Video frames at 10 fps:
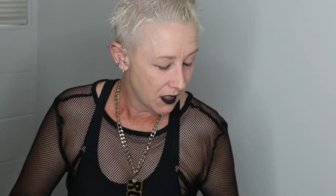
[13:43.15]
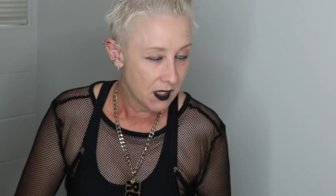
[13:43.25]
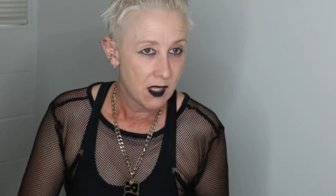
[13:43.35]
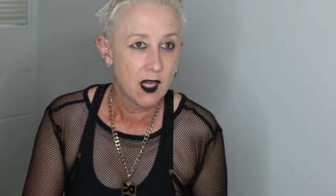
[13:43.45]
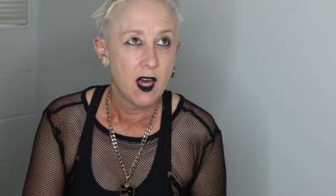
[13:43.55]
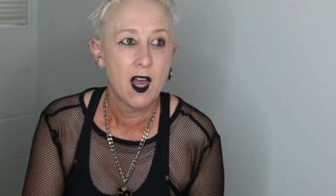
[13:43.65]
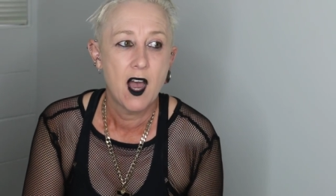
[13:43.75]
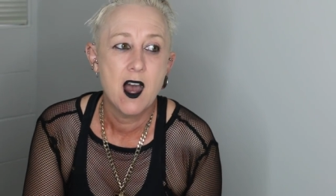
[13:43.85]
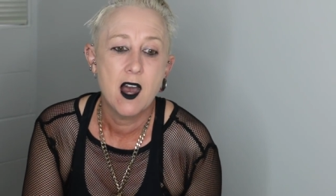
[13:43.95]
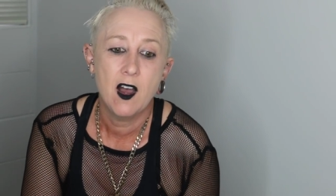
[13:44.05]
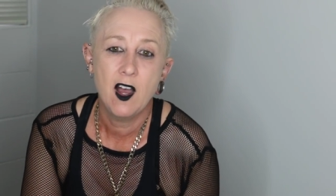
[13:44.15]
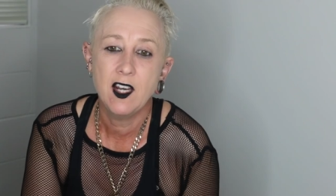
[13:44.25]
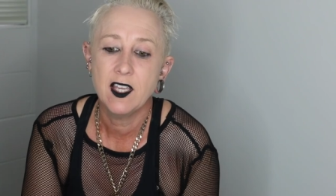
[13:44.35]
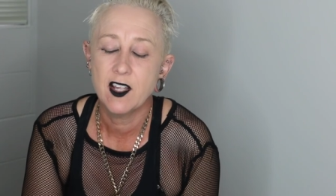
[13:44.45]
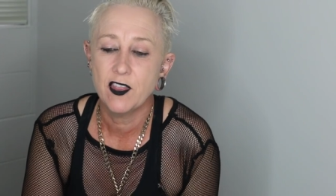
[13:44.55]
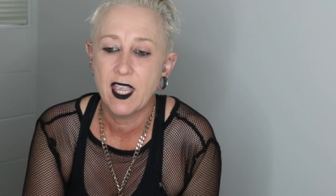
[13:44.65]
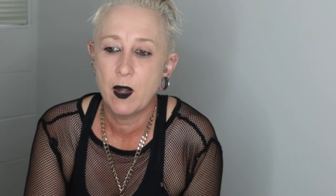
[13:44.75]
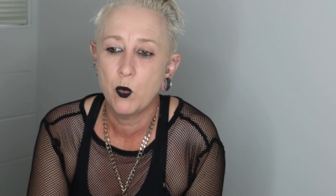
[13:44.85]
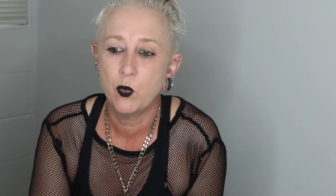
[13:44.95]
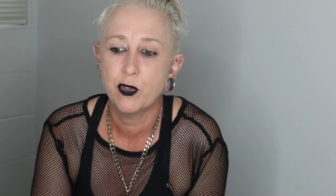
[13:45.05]
Dino. I like it
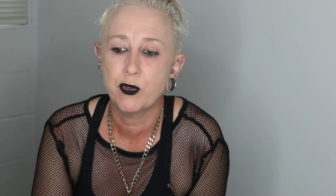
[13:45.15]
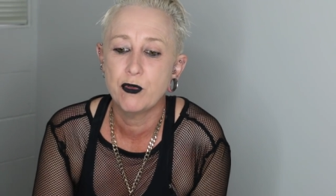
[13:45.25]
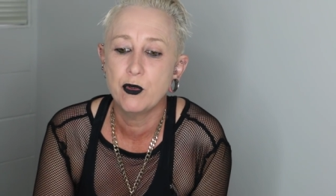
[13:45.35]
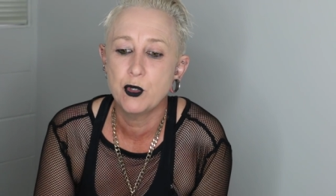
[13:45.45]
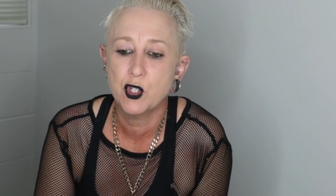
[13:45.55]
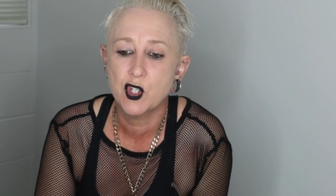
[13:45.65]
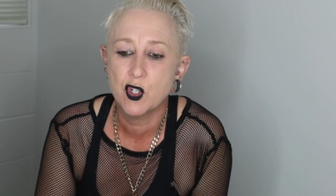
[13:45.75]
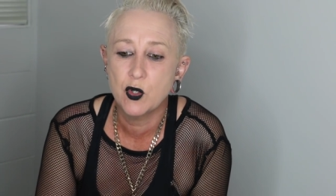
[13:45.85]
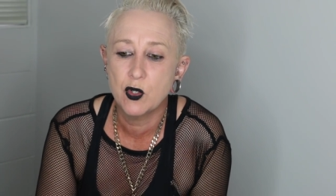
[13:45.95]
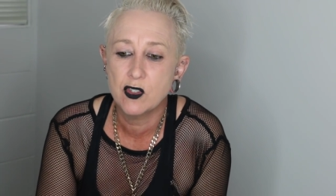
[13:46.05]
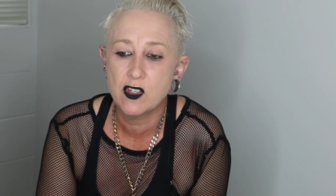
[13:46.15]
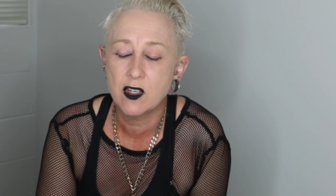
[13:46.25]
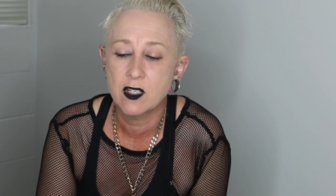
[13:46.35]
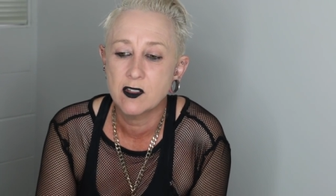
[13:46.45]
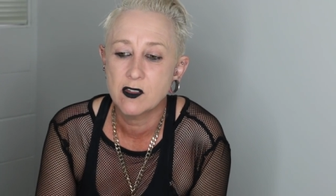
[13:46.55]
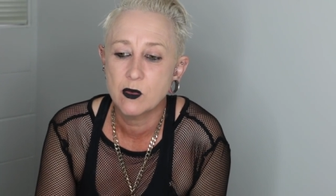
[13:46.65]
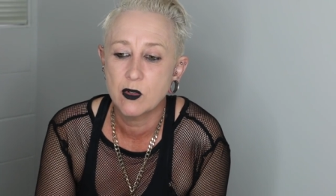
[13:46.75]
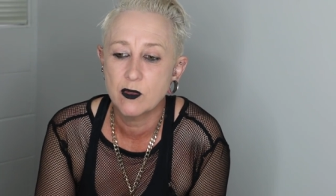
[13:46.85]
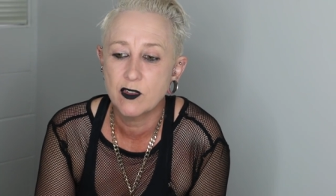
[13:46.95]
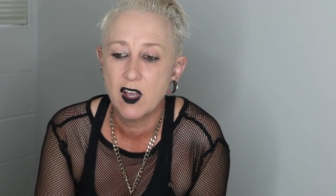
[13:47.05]
that through shoes you can
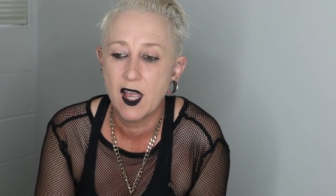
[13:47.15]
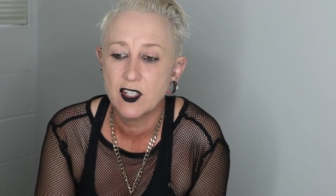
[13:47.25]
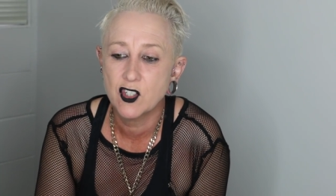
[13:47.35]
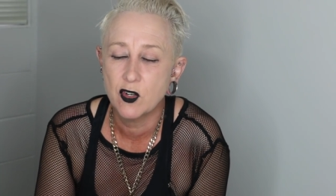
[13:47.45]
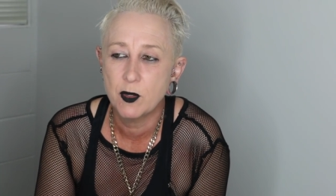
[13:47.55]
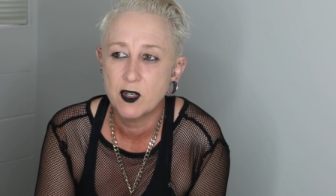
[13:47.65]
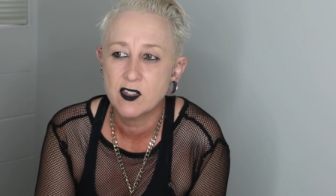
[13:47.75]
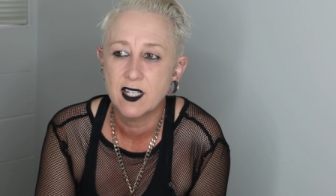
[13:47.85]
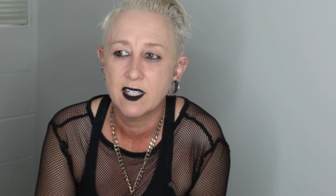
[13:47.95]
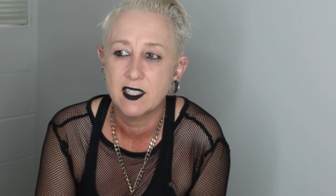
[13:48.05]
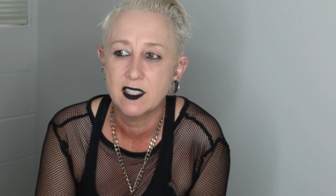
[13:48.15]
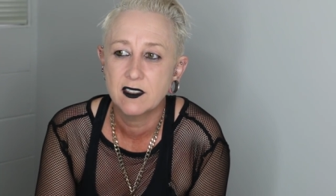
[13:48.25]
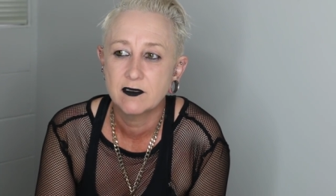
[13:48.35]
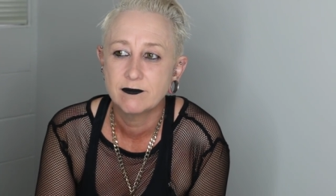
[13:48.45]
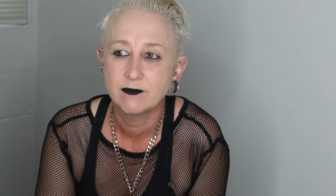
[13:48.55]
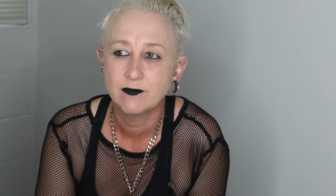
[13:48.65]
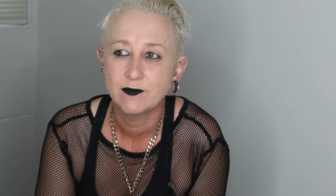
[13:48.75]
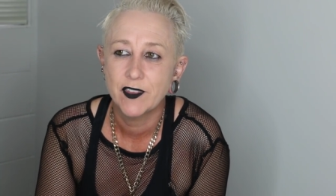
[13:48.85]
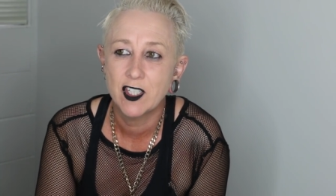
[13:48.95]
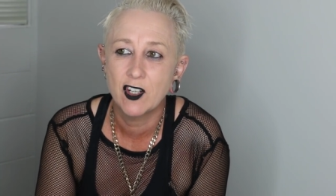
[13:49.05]
sort of like show your personality.
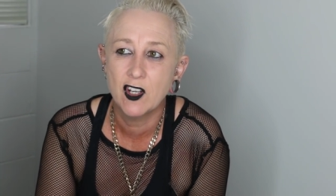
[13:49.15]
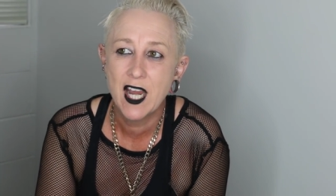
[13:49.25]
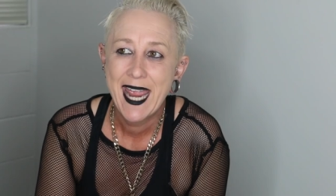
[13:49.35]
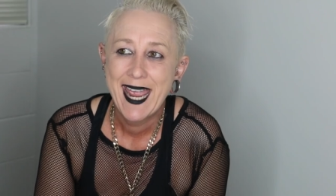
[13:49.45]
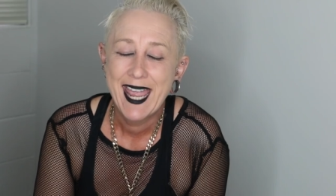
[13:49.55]
Mm, true. You know?